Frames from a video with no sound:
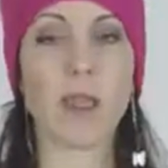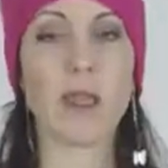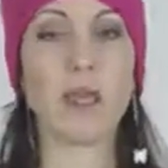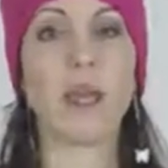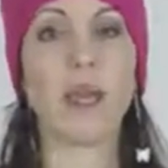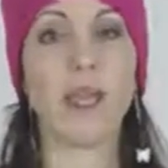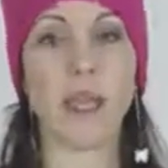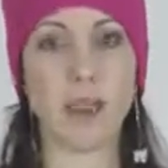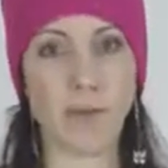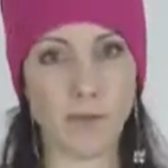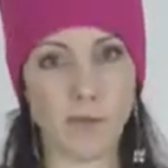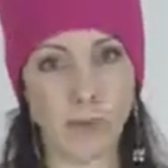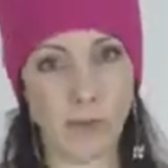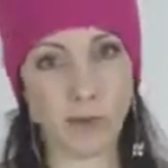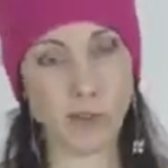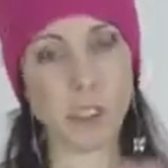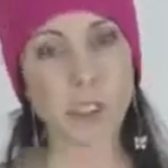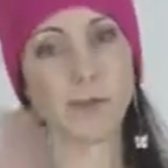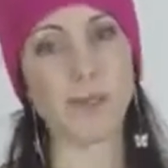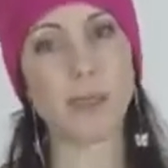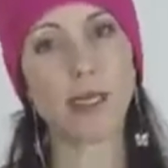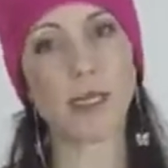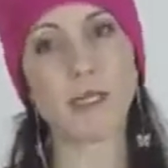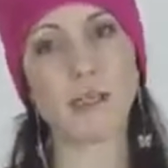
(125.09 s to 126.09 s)
If you
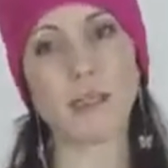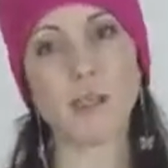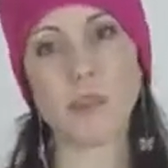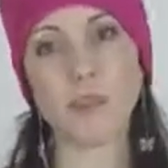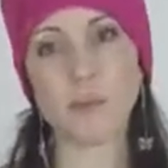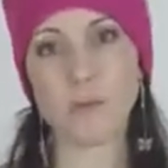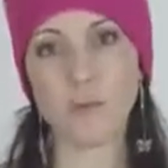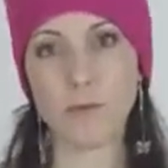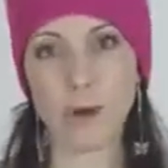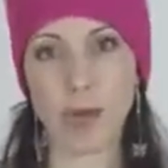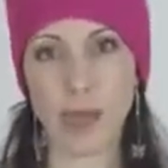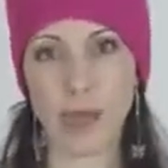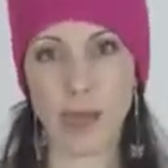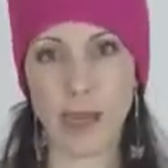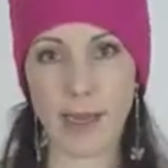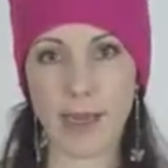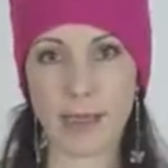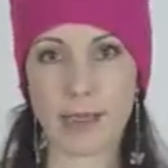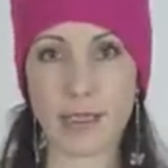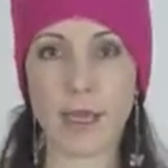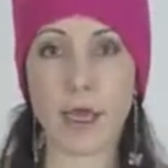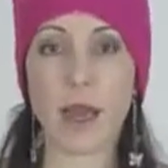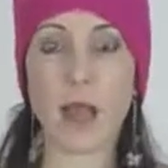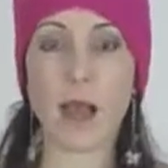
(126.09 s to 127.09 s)
spin to the
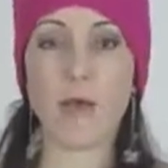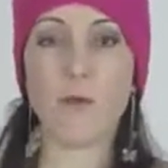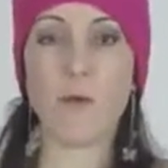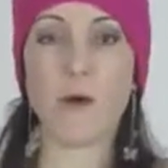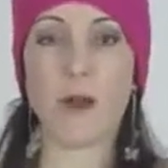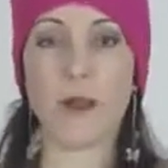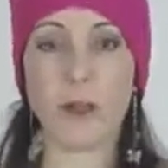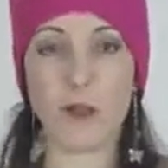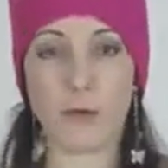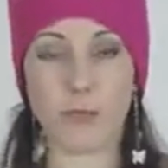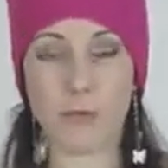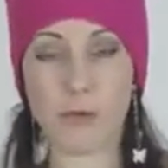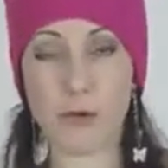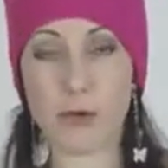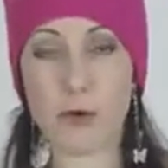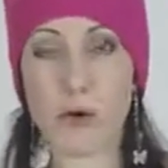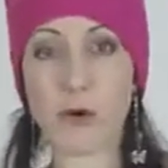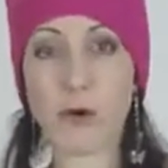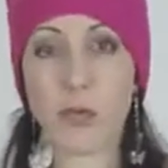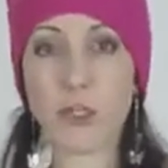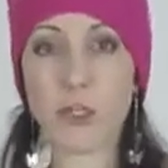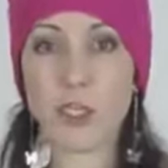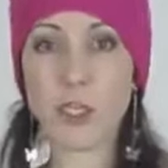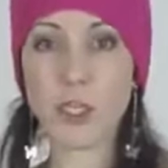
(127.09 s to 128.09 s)
right, I want you
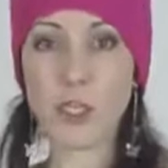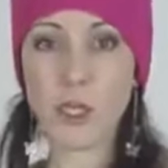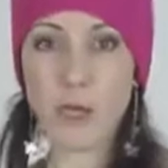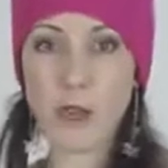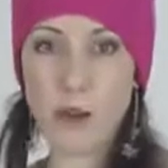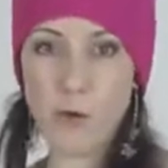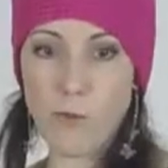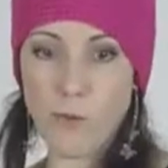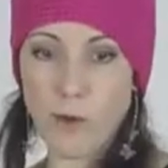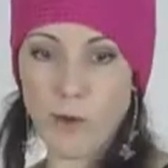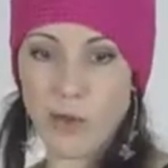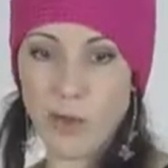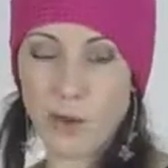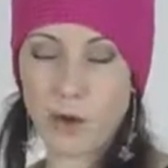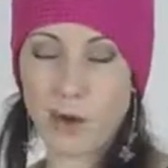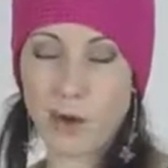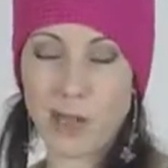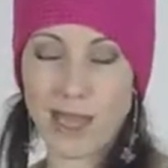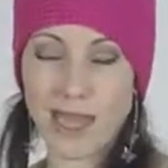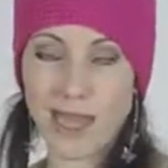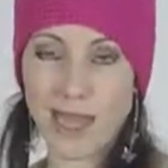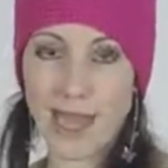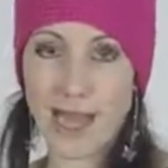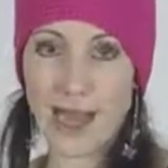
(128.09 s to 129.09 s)
pushing with your
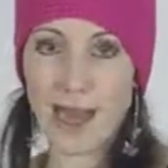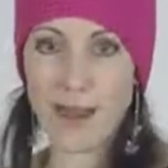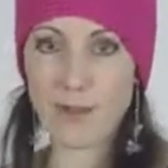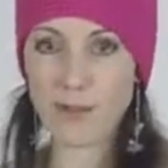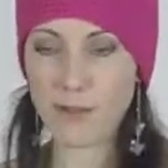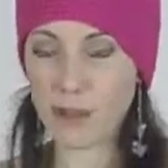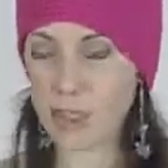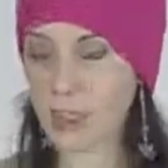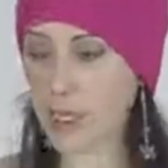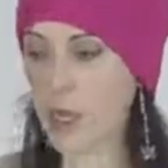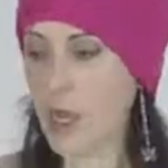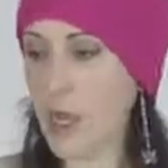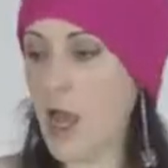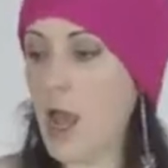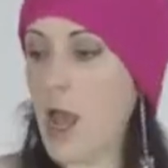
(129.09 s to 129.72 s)
left,